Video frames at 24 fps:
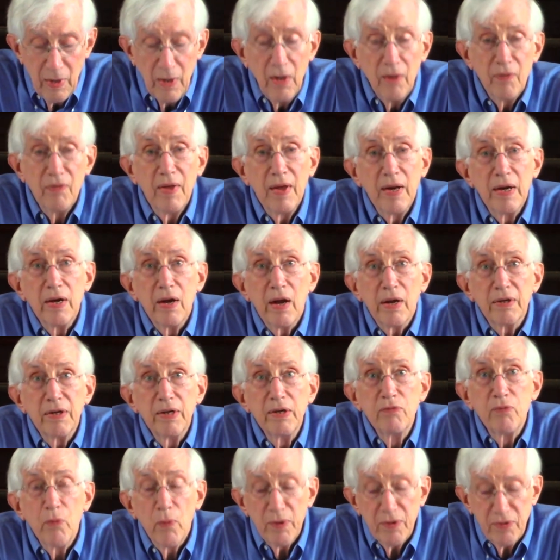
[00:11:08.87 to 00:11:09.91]
Then in
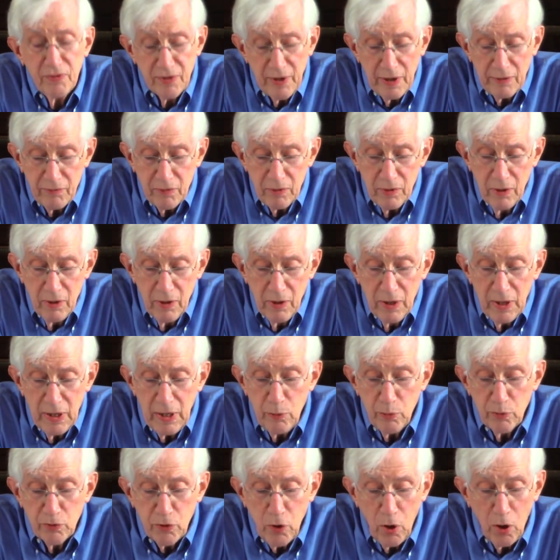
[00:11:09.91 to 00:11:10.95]
1947, he
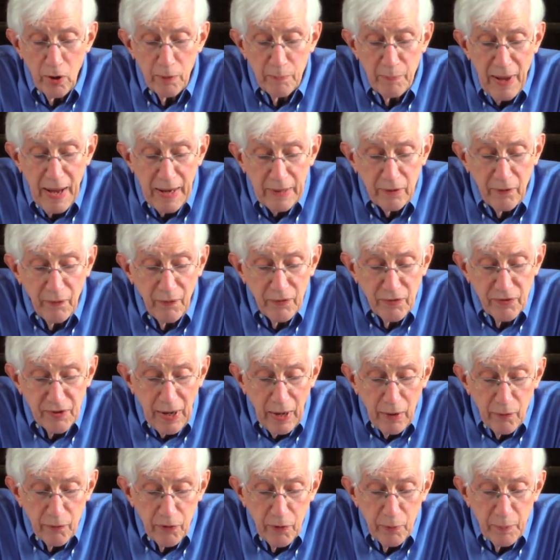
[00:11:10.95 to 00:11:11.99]
was called back to the
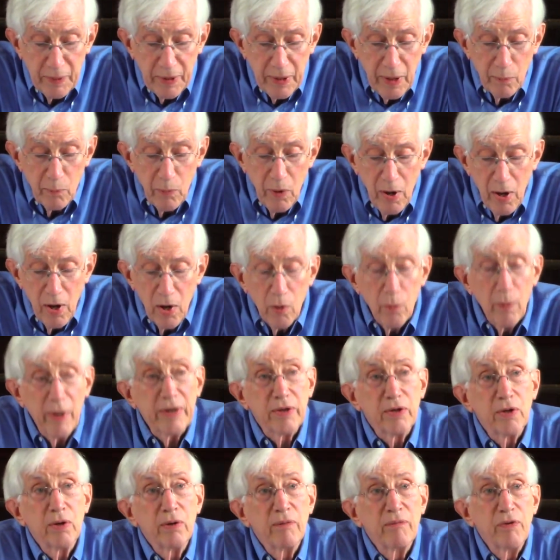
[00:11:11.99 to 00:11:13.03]
South to become
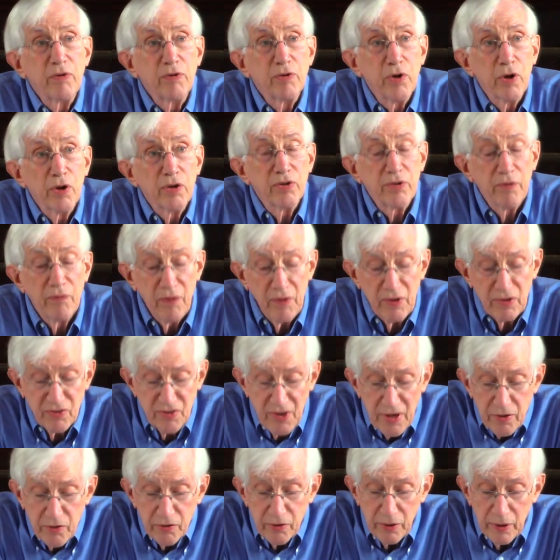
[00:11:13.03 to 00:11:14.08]
rector of the Church of the
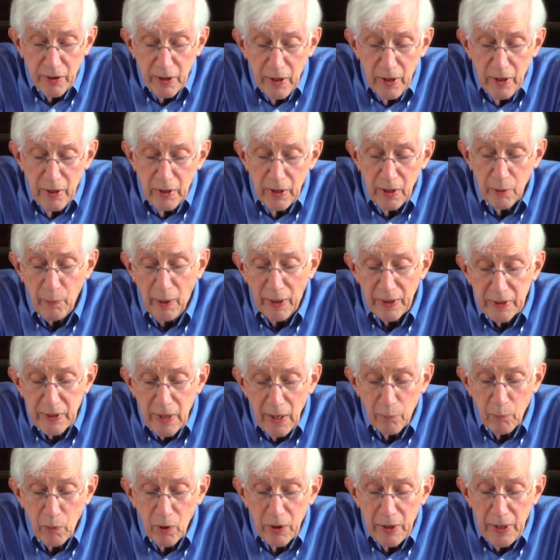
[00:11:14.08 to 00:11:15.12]
Ascension in
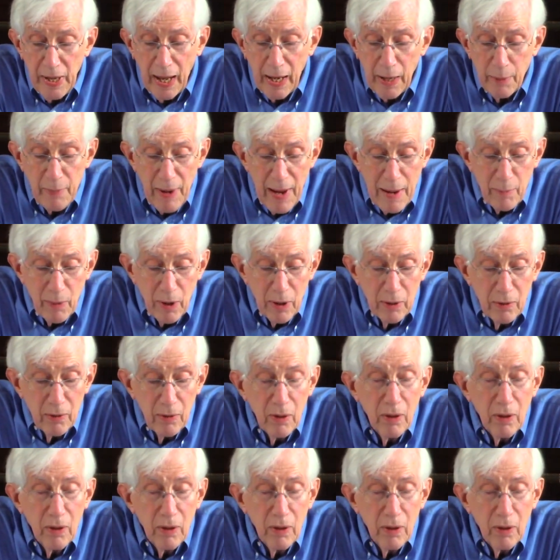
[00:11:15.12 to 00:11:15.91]
Montgomery, Alabama,